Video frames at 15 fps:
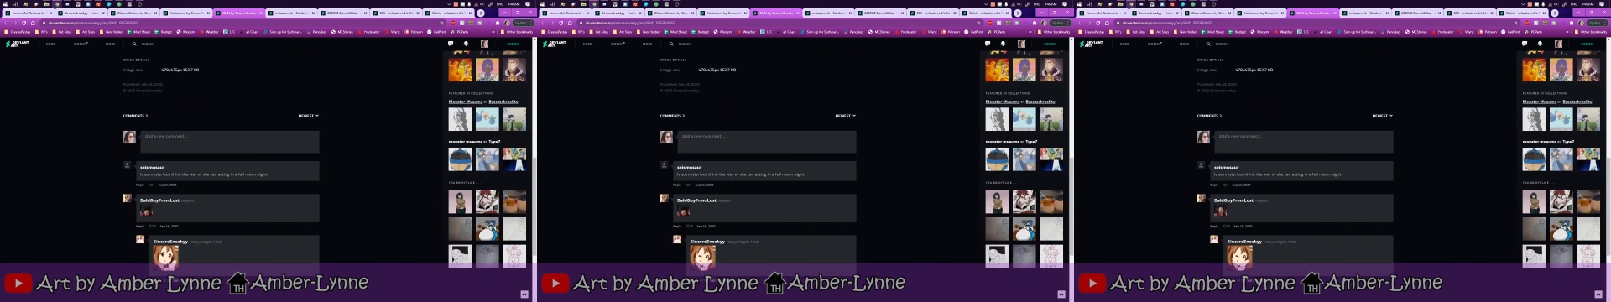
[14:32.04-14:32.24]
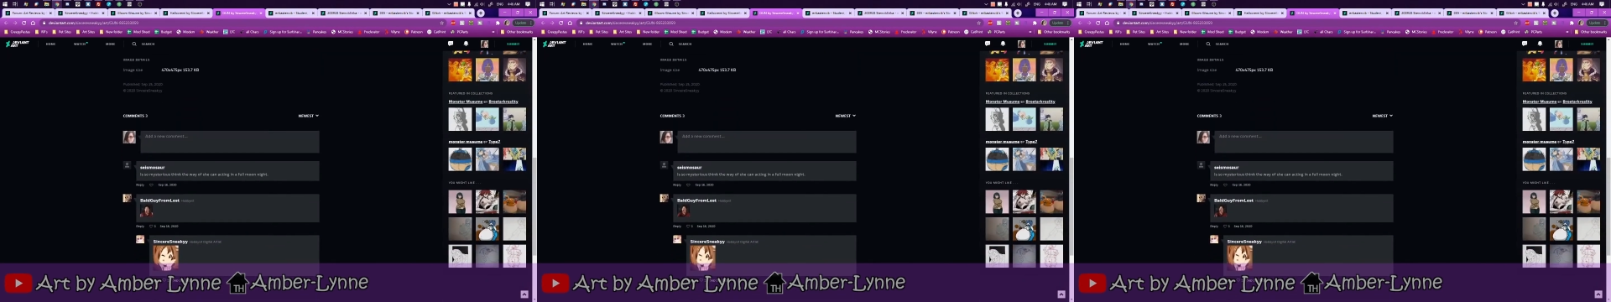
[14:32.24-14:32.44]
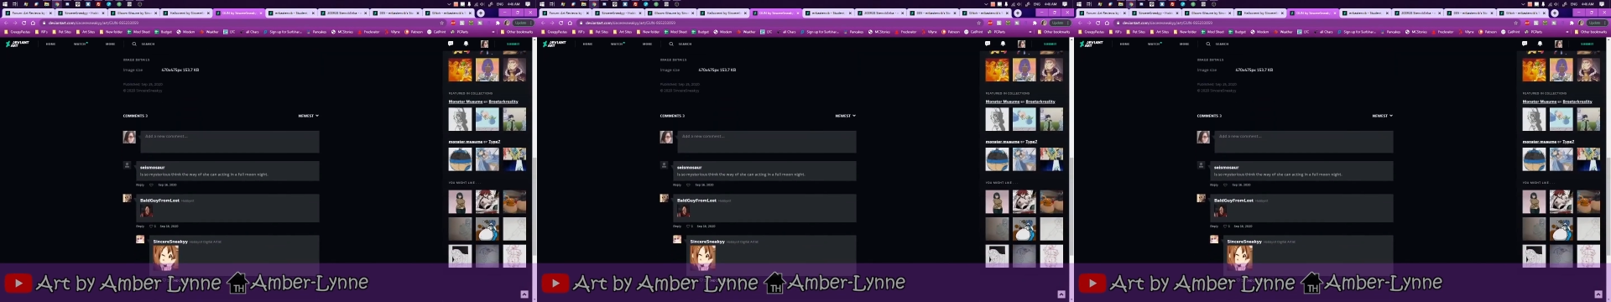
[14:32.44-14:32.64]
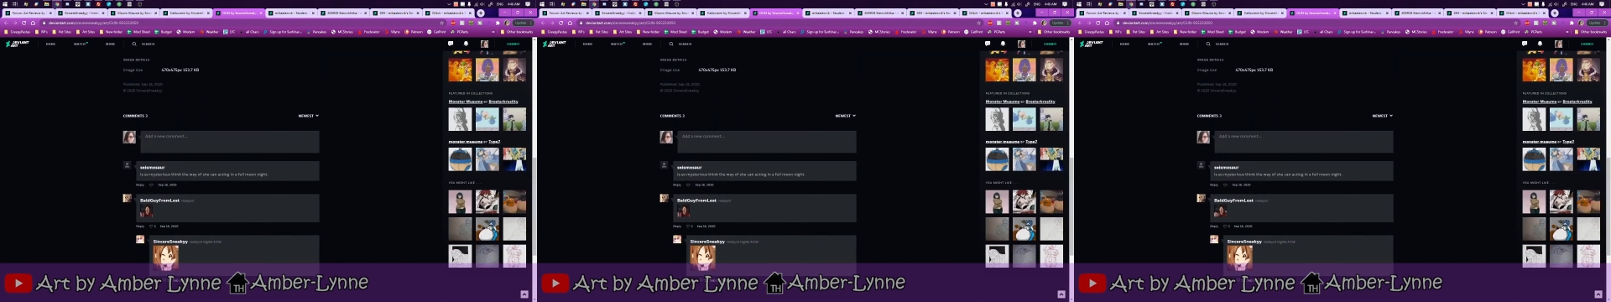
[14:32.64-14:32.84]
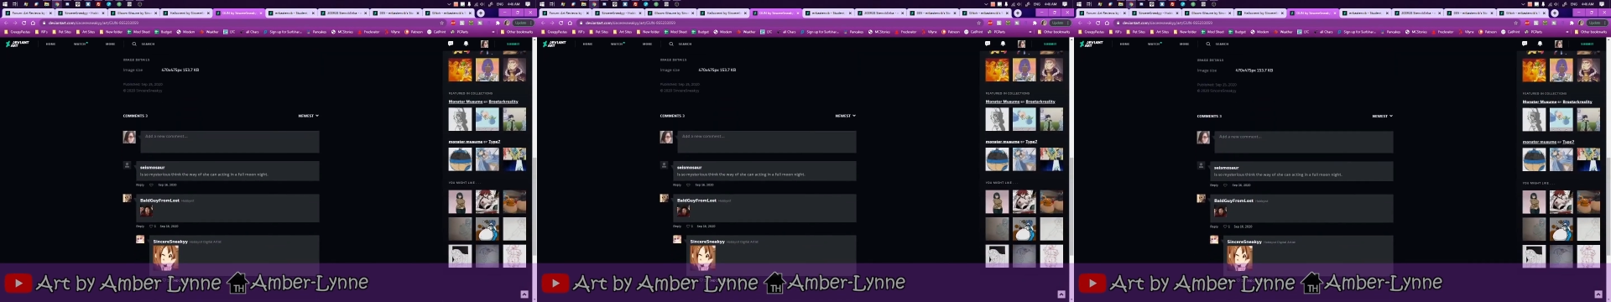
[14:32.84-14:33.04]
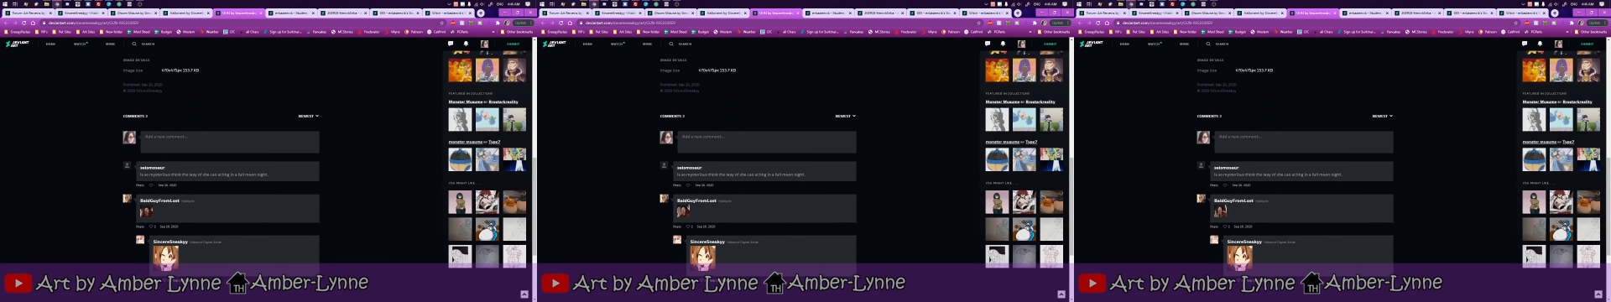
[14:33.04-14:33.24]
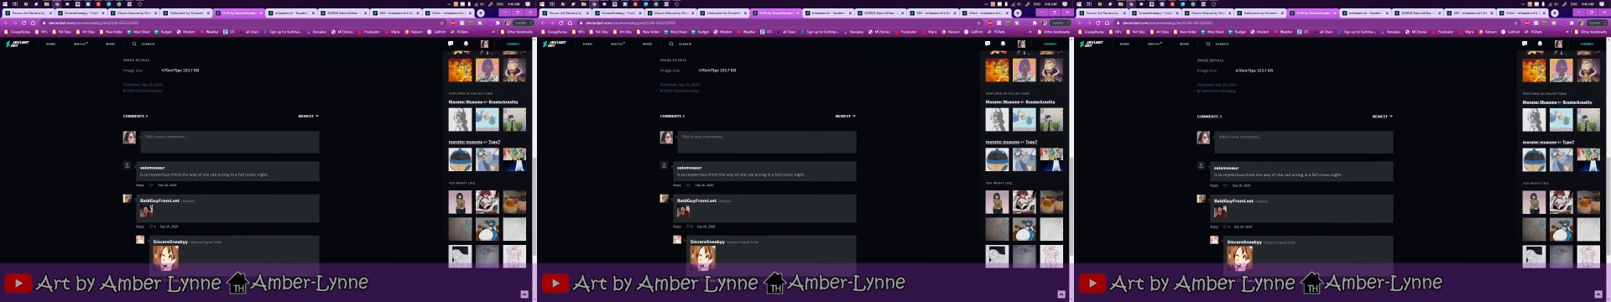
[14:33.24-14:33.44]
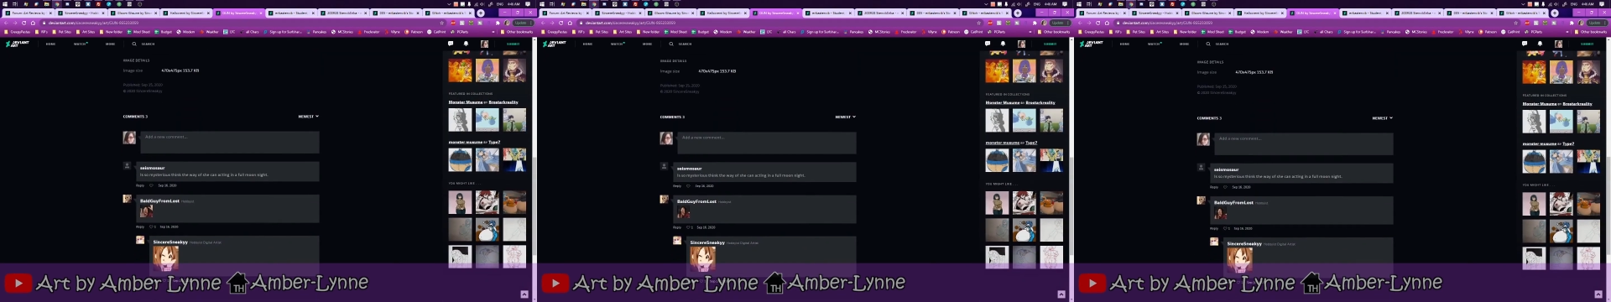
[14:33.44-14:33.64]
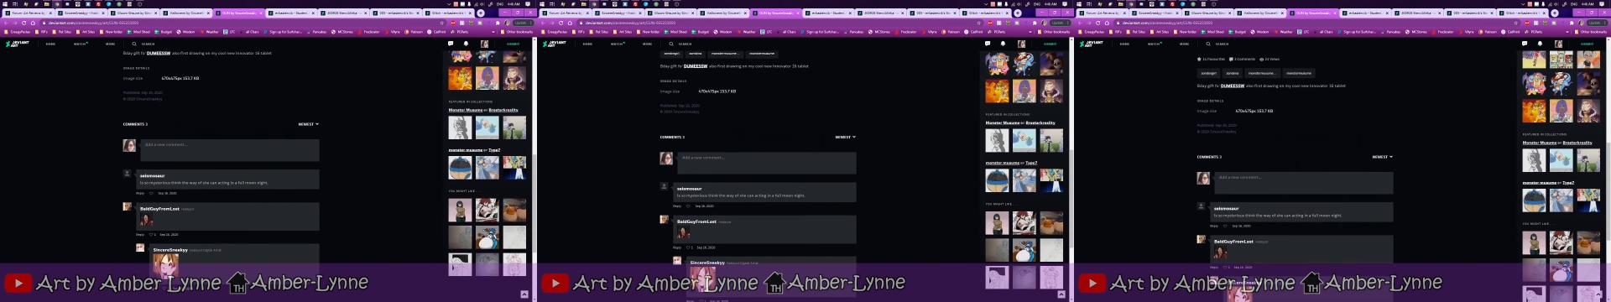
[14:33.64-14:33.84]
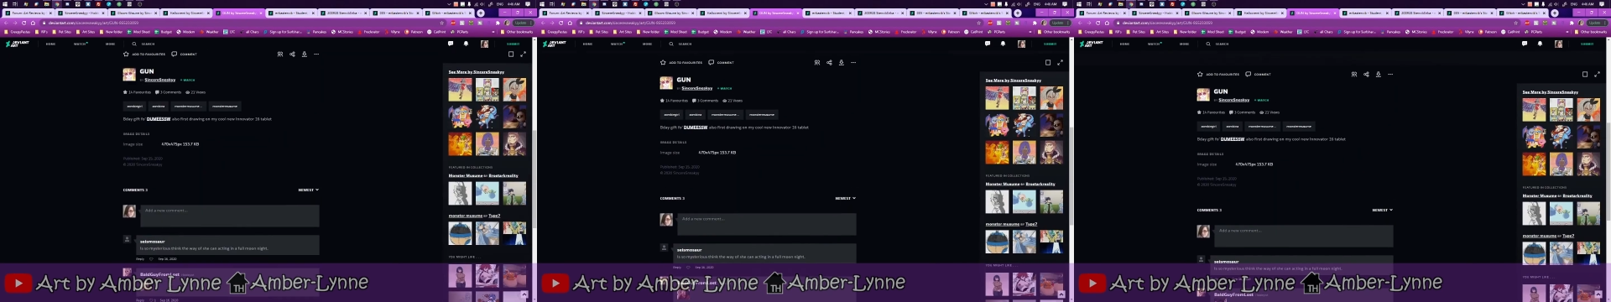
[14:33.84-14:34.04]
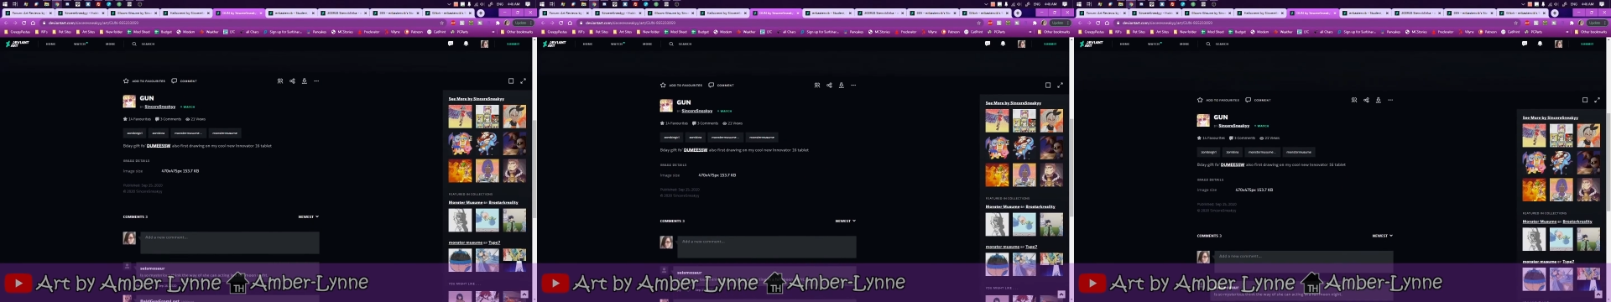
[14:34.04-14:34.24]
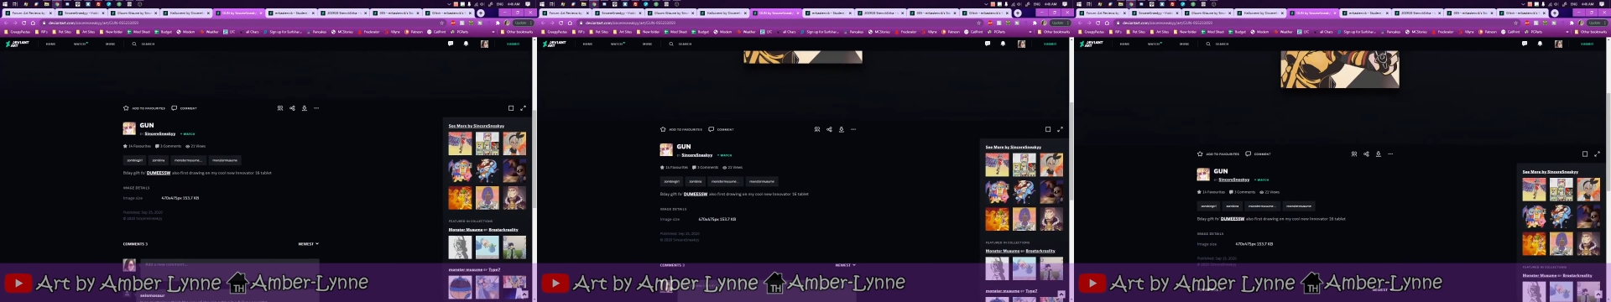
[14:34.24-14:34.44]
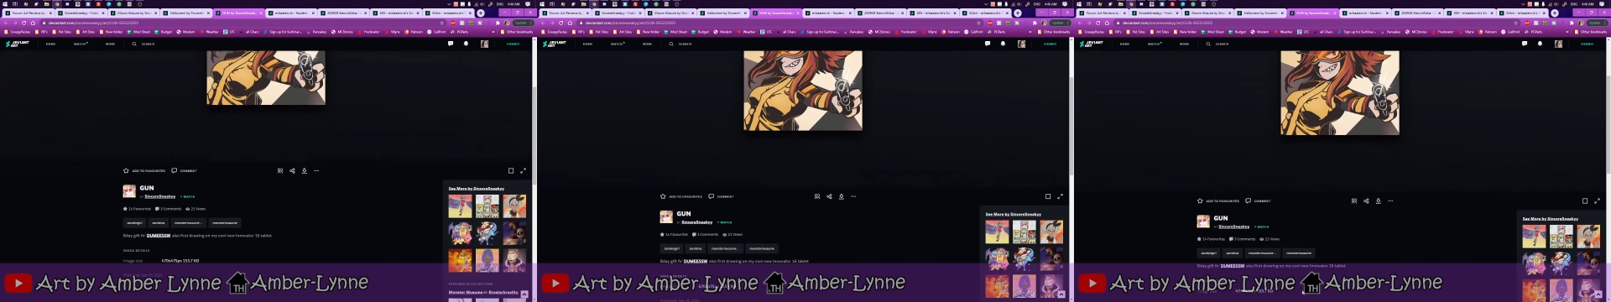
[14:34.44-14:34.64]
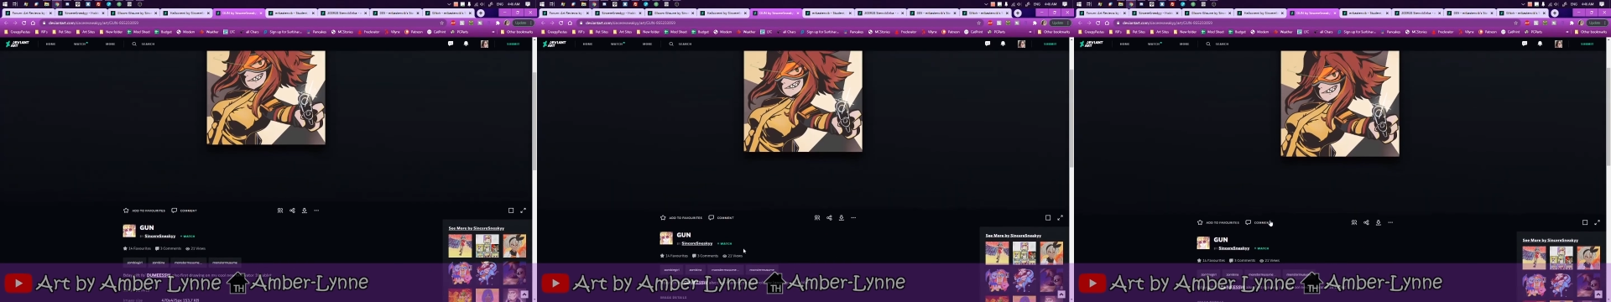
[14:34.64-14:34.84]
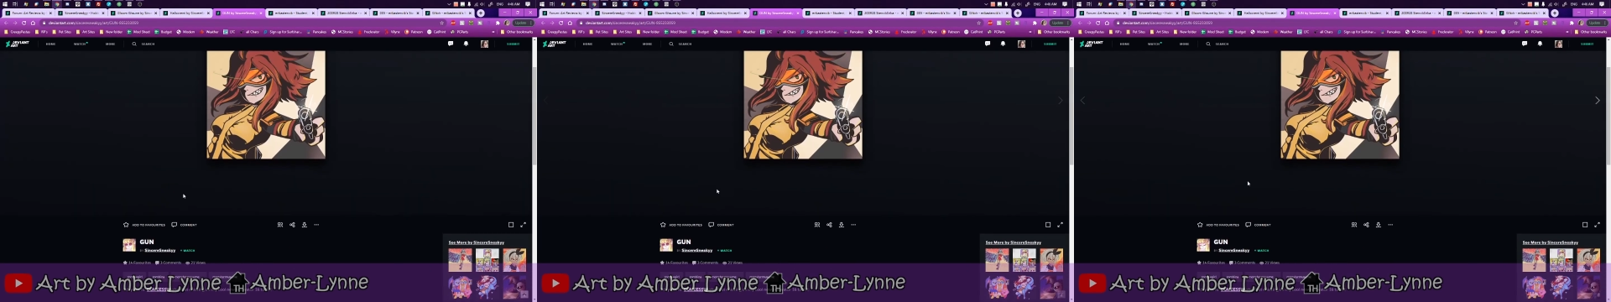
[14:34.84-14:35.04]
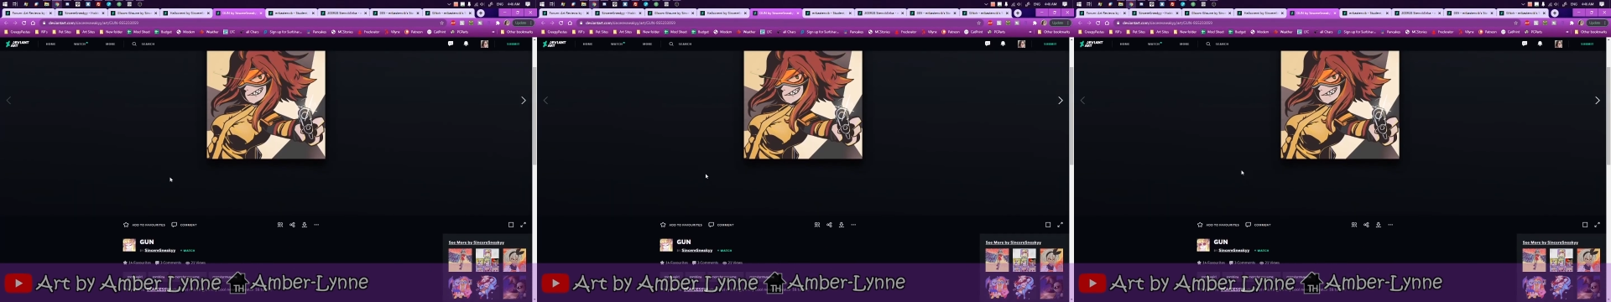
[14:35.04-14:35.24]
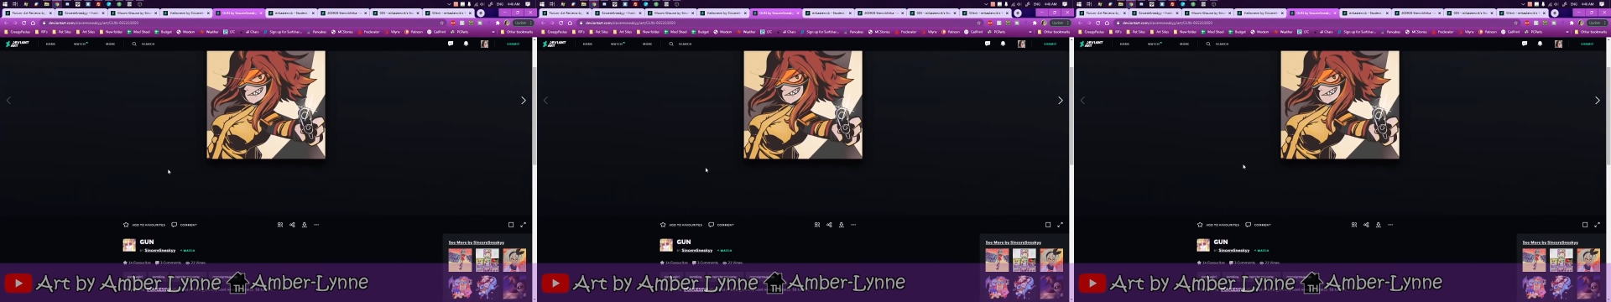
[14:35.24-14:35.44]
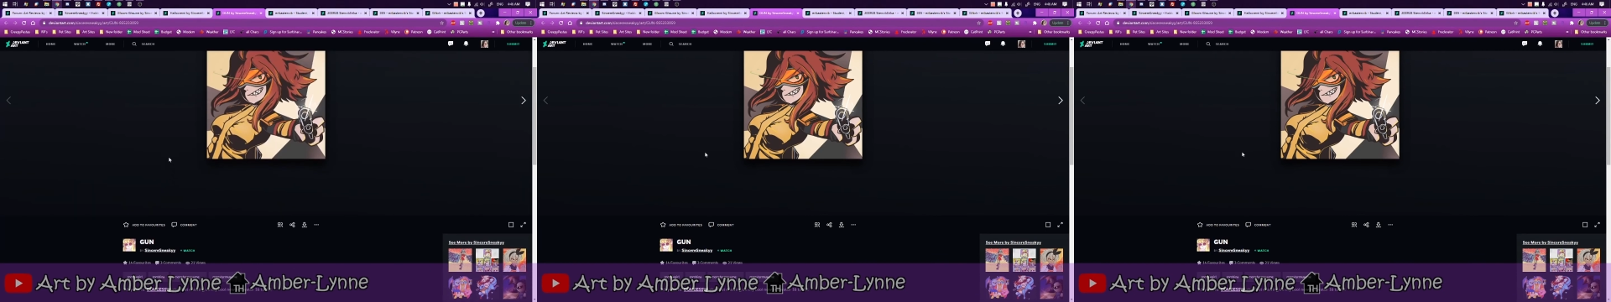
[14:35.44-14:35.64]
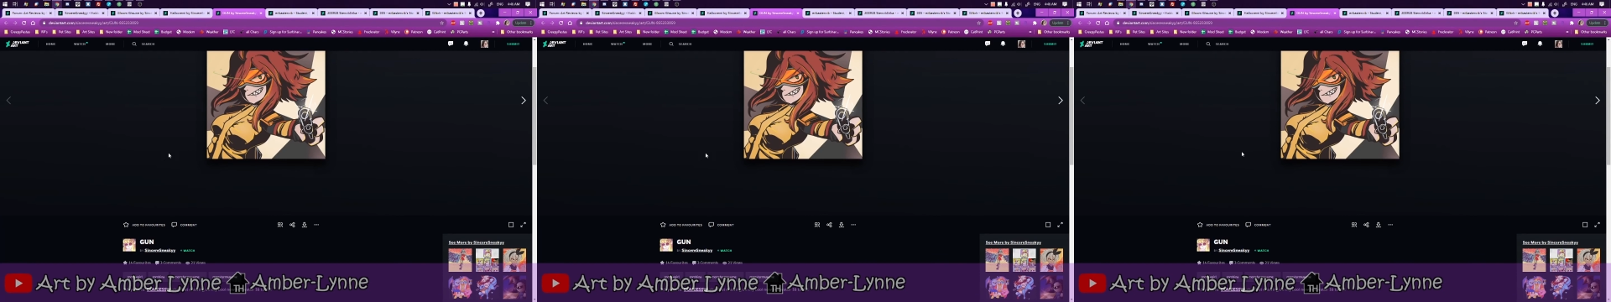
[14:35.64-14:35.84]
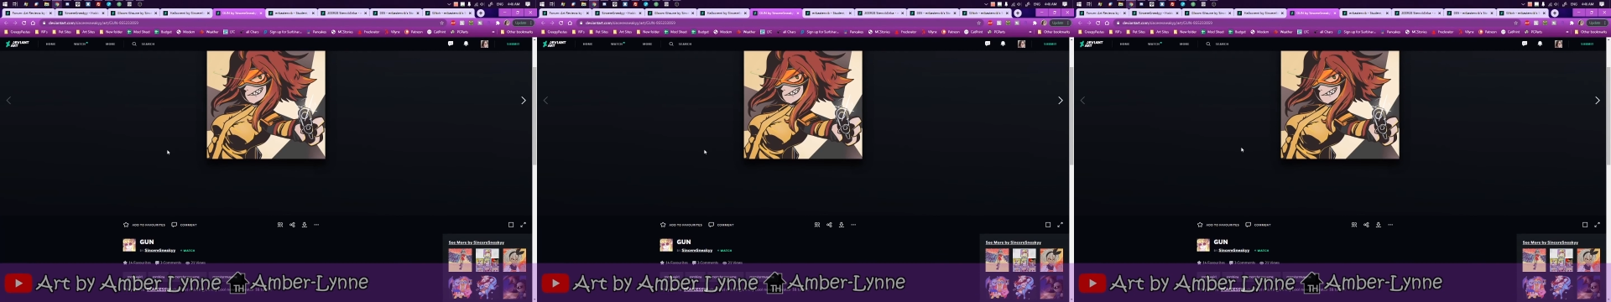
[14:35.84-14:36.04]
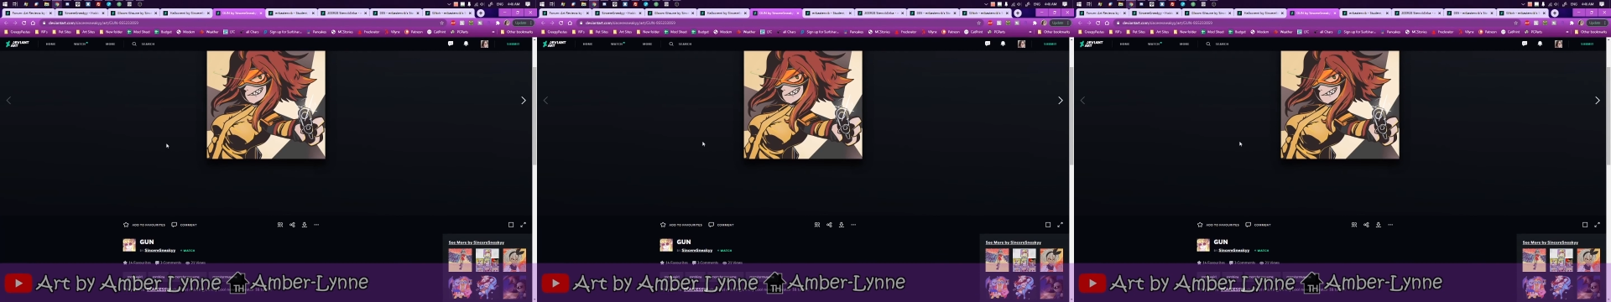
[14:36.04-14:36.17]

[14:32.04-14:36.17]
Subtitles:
No face is visible, so there are no lips to read.